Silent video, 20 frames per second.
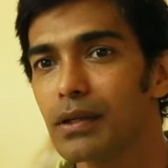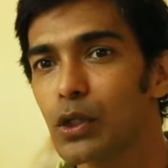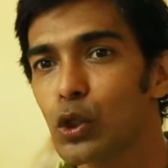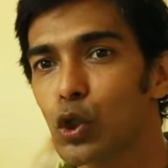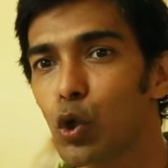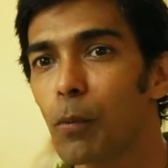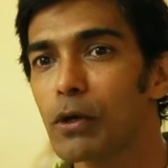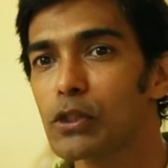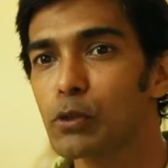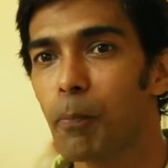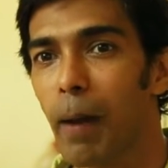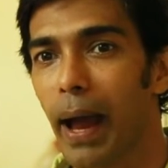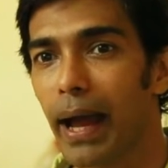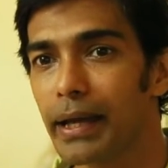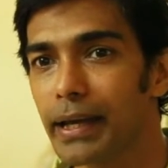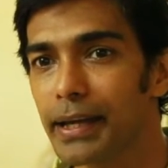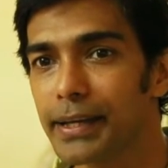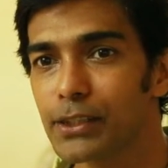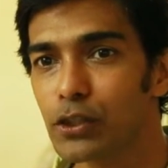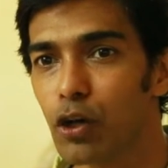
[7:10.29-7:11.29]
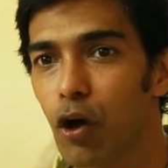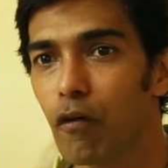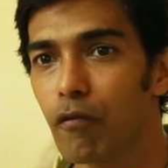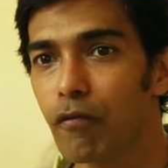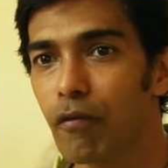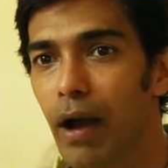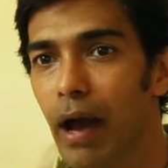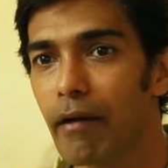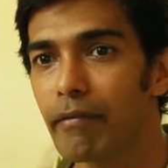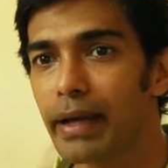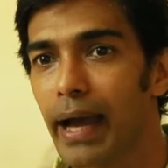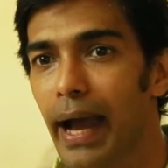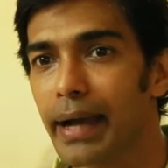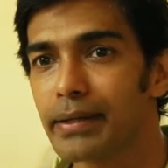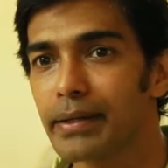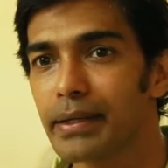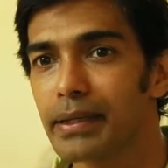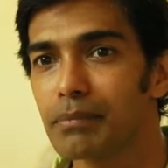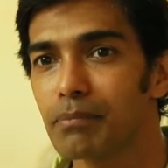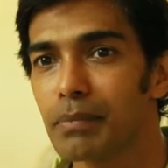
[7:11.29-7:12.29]
too much baggage of having
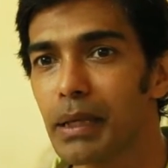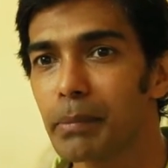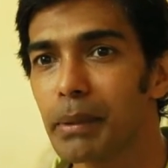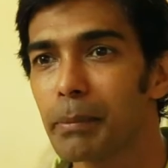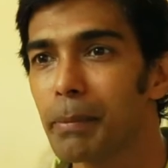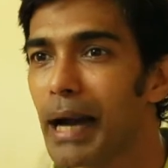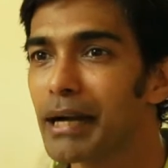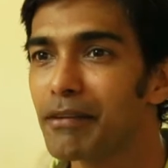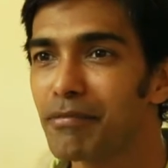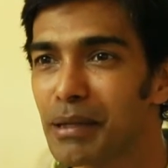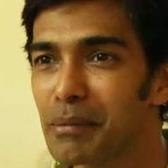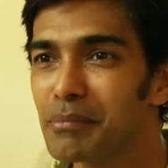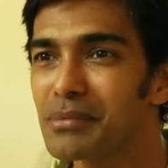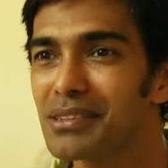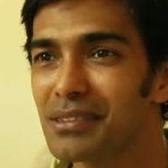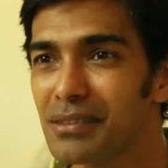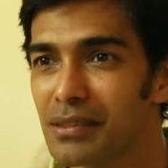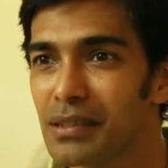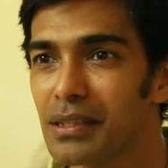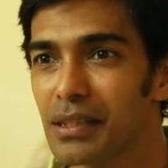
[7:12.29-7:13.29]
acted in maybe bad films,